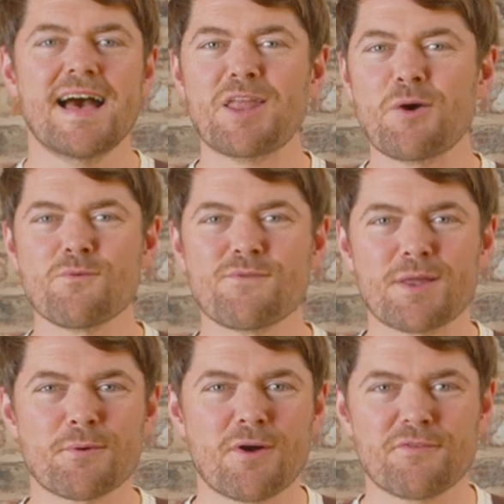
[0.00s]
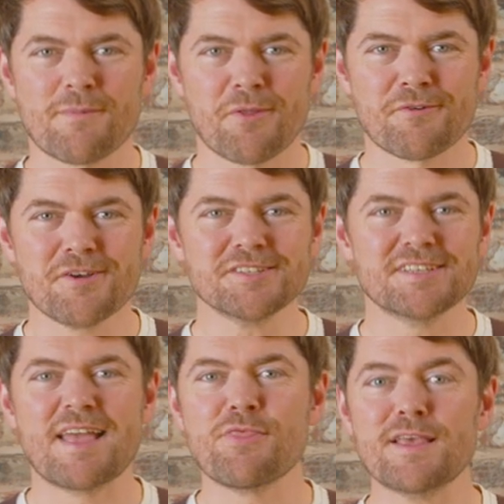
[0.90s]
Hello fellow coffee botherers.
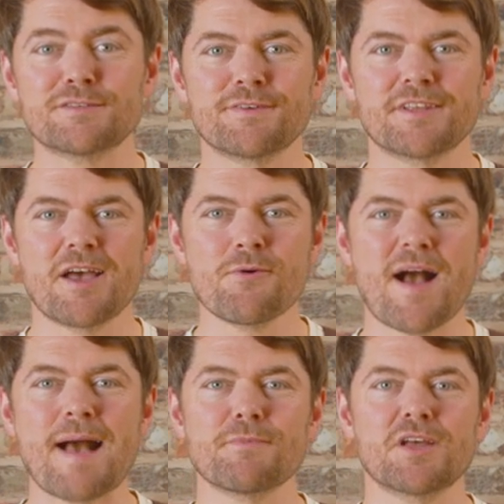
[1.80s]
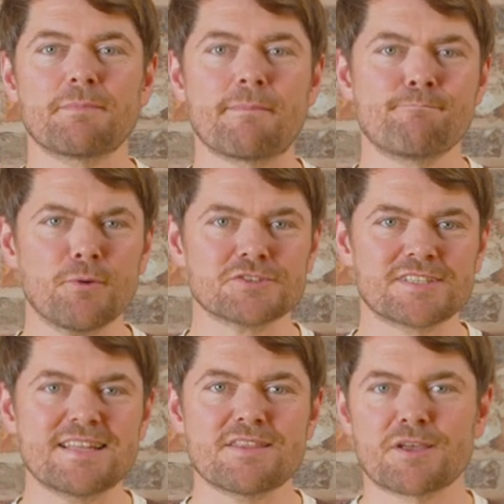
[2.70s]
In this video I'm going to be
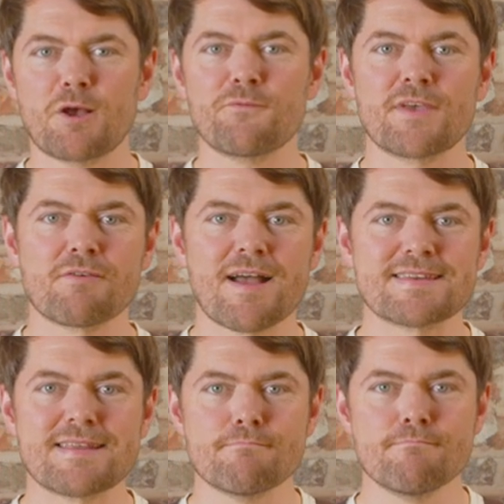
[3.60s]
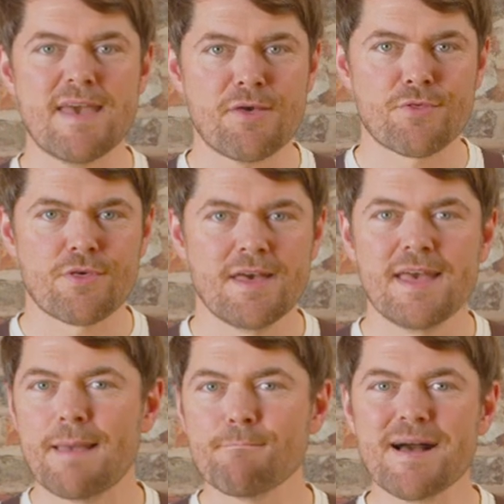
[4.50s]
busting the coffee grinding myth.
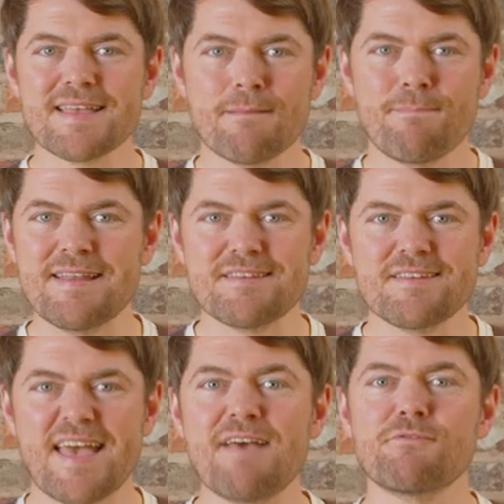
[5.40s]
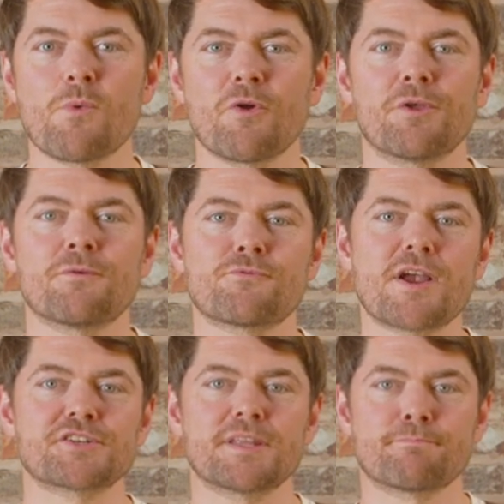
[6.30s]
In my opinion everyone who
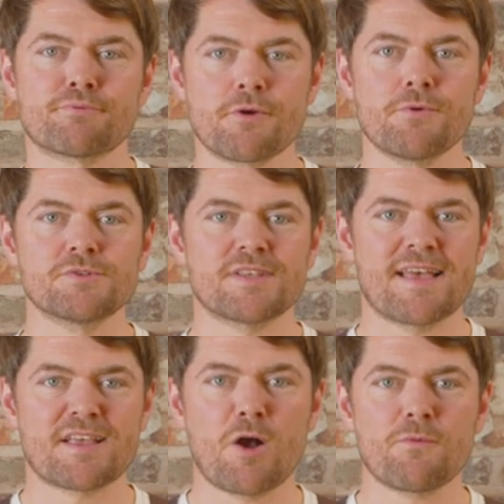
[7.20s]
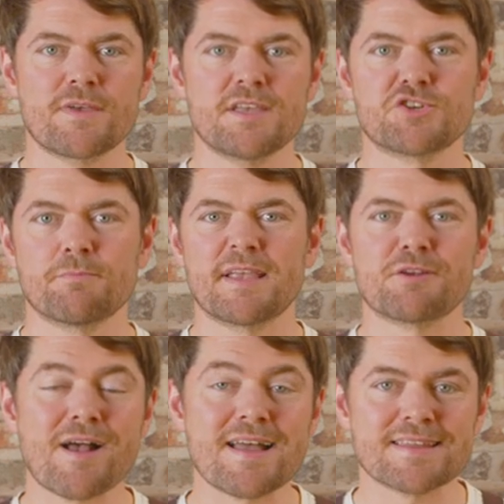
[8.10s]
freshly brews their coffee should be
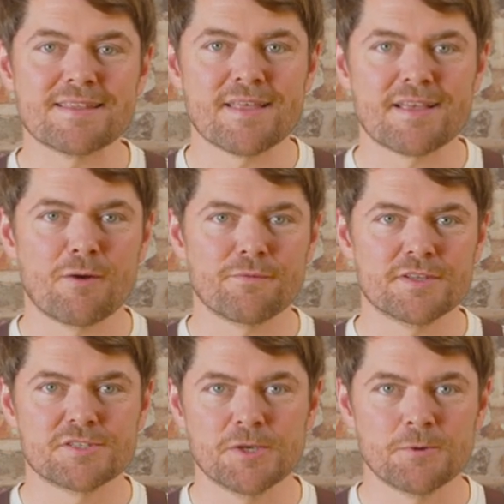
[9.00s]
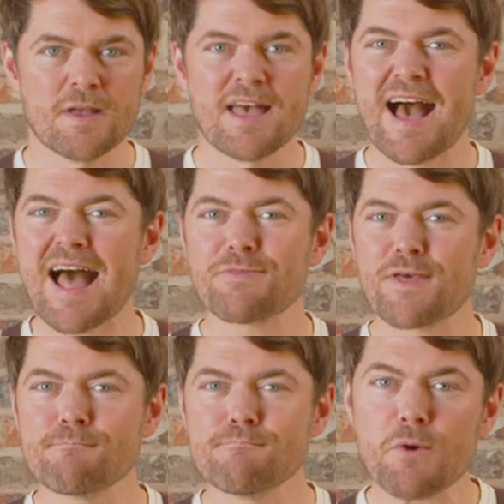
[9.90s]
grinding their coffee too. I
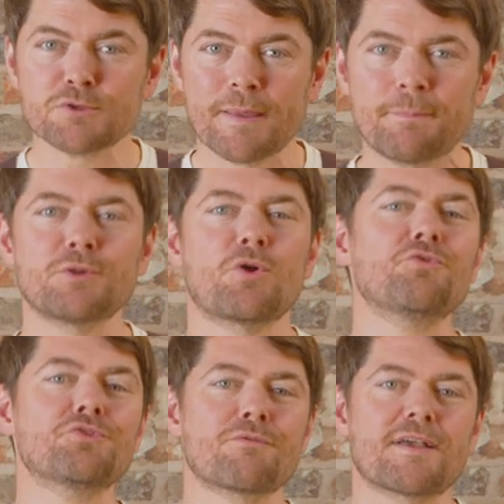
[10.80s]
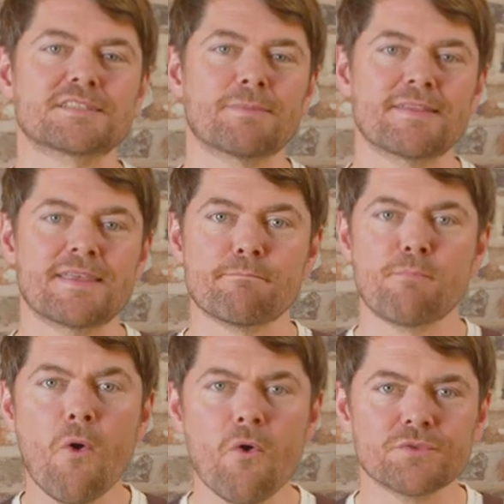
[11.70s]
think most people underestimate the
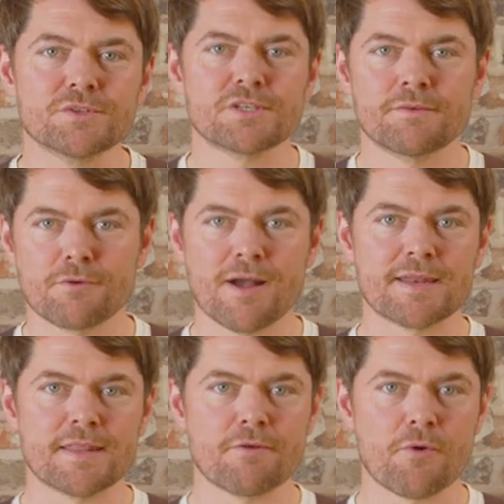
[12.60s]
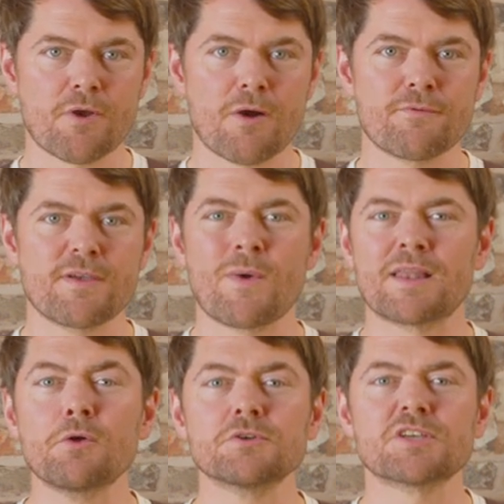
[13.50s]
importance of grinding their own coffee while
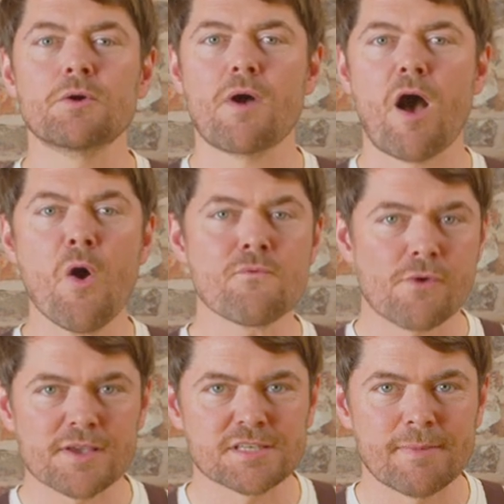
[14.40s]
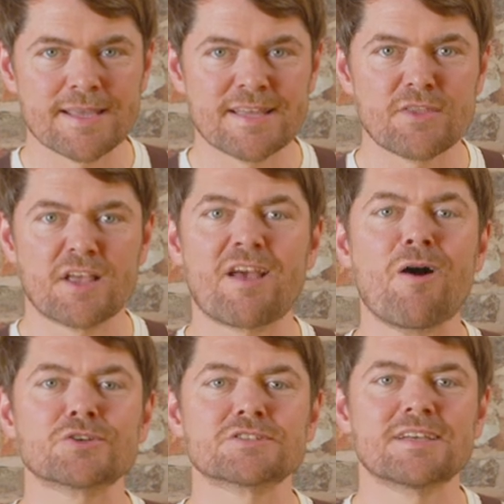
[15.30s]
also overestimating the
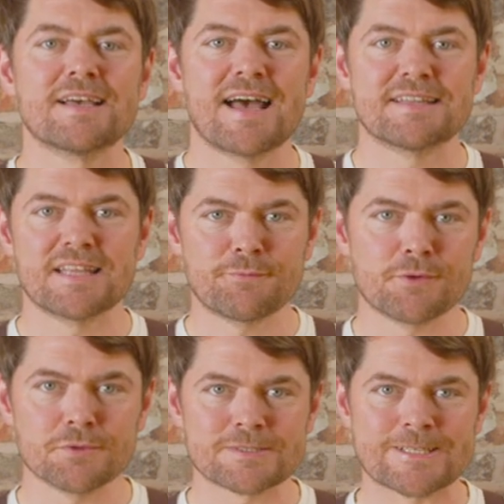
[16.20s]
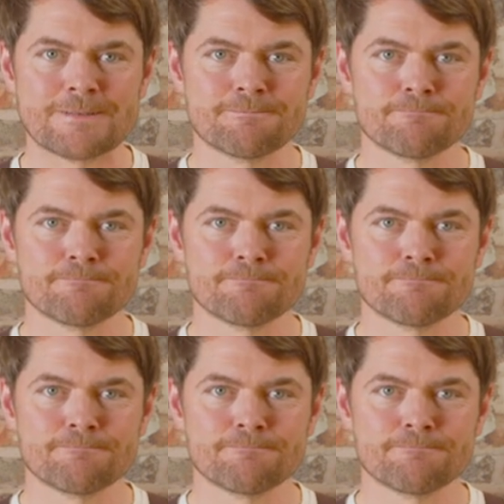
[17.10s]
cost and difficulty.